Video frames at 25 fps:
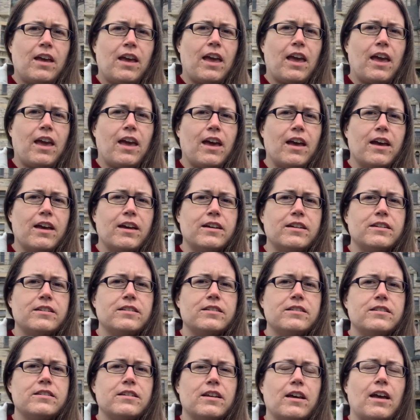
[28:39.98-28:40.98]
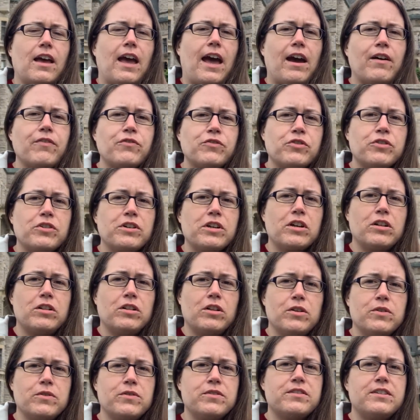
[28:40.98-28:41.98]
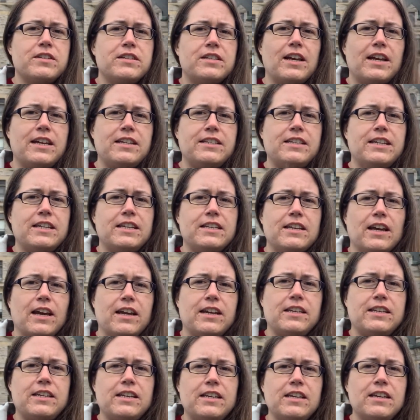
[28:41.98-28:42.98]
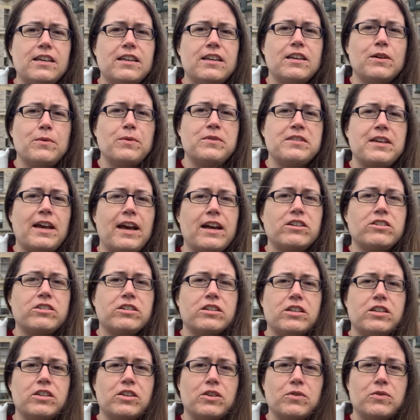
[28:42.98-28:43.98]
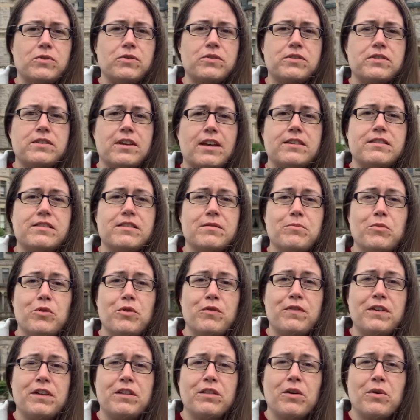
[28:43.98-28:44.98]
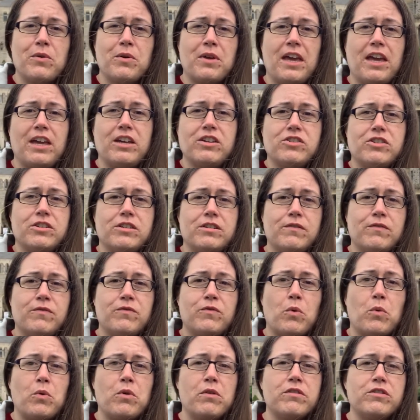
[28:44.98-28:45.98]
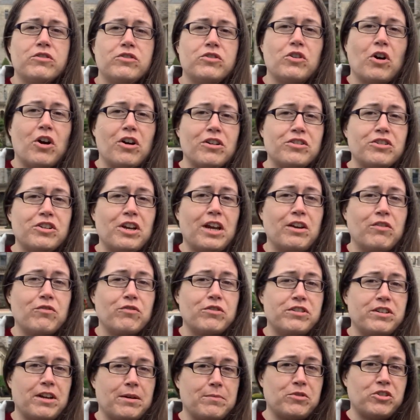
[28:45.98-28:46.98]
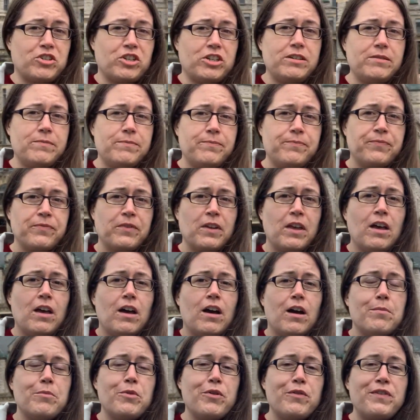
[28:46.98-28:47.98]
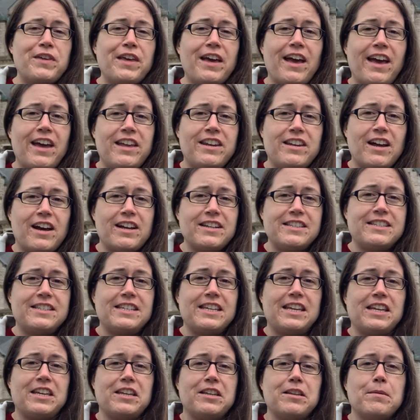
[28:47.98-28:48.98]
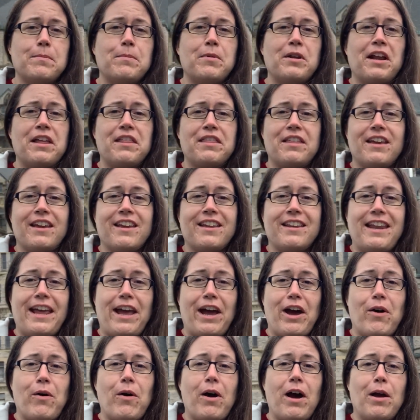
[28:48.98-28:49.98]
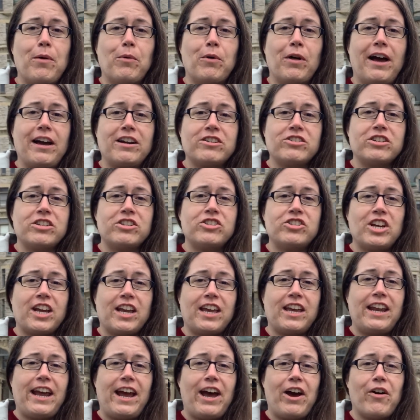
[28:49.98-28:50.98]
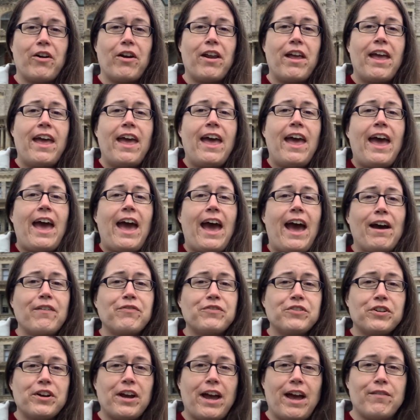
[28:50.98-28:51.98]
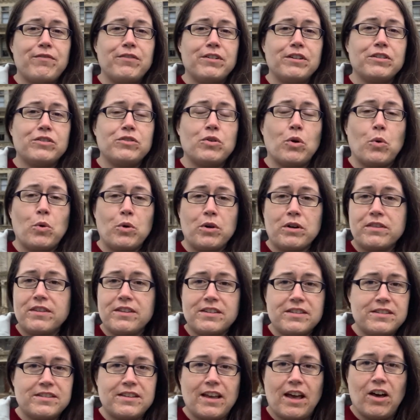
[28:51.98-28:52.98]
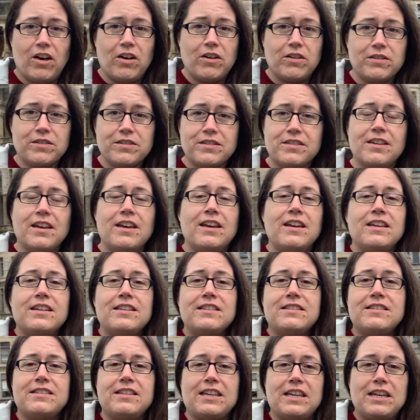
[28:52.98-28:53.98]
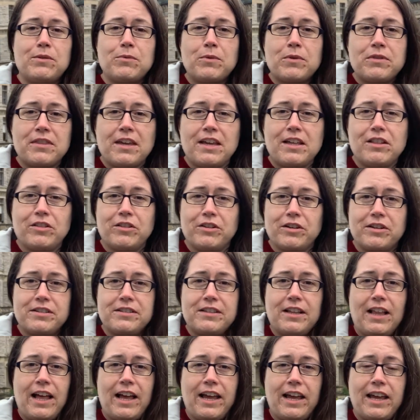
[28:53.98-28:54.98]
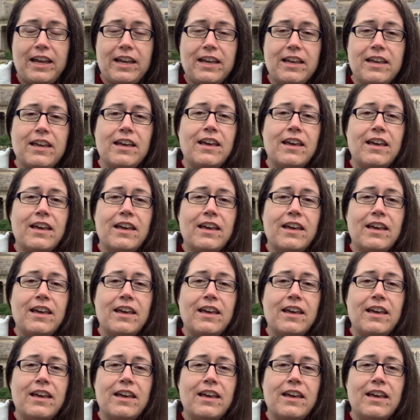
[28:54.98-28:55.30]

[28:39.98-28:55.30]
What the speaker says: And after it closed in 1990, it was actually used as the movie location for the Shawshank Redemption, a movie I had not seen, but I think now I will actually check it out after having toured the cells, seen what they looked like.